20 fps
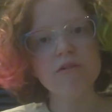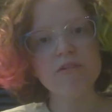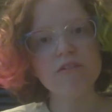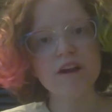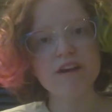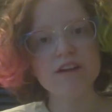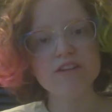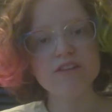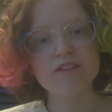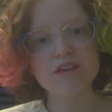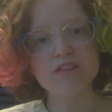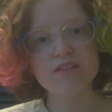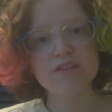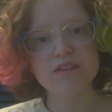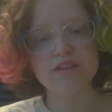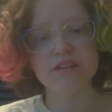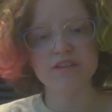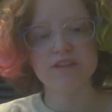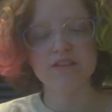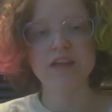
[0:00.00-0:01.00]
provided
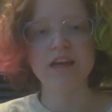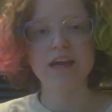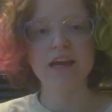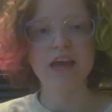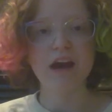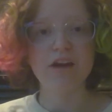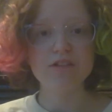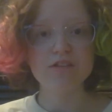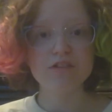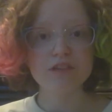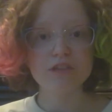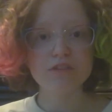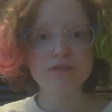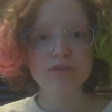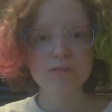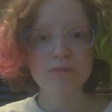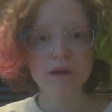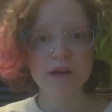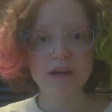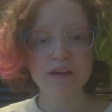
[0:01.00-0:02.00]
services like counseling
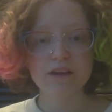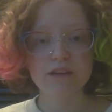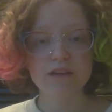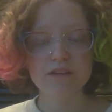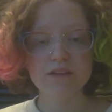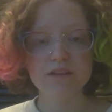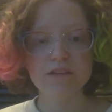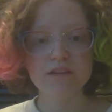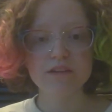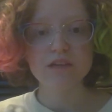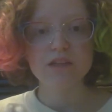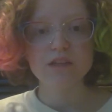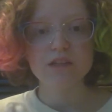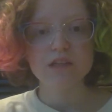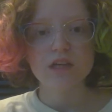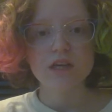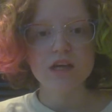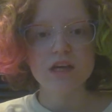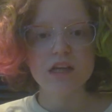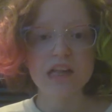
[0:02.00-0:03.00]
for parents,
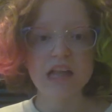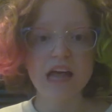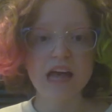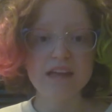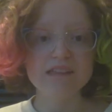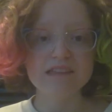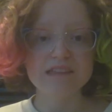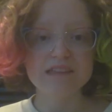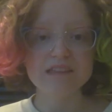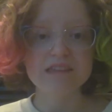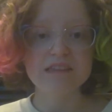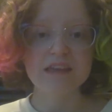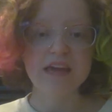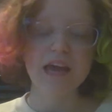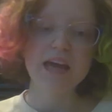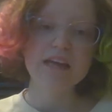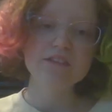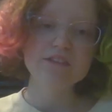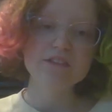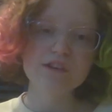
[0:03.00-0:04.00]
classes,
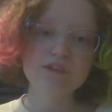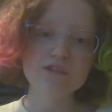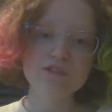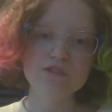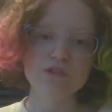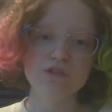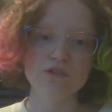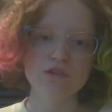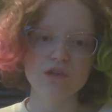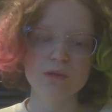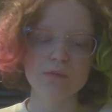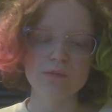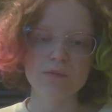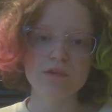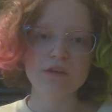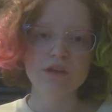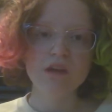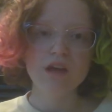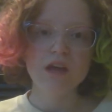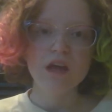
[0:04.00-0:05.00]
and social
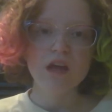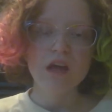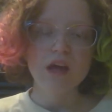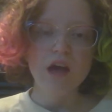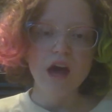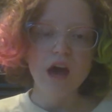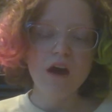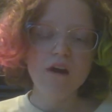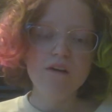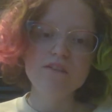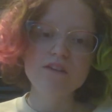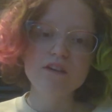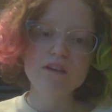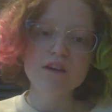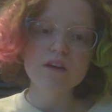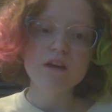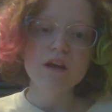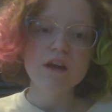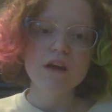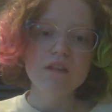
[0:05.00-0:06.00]
groups.
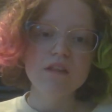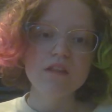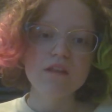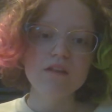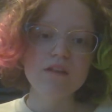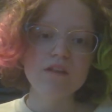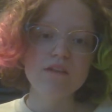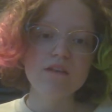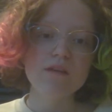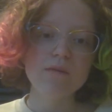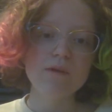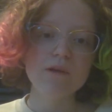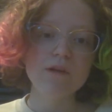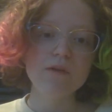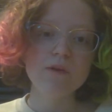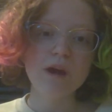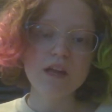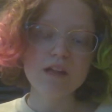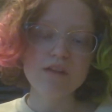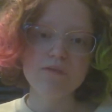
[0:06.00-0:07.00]
However, the disability
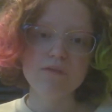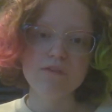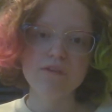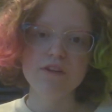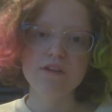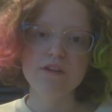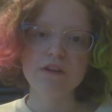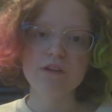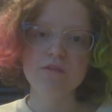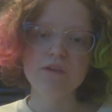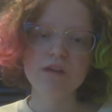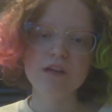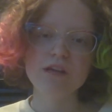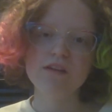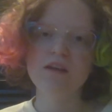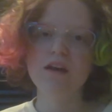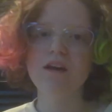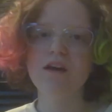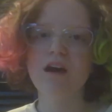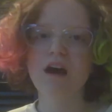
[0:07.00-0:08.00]
rights movement didn't really take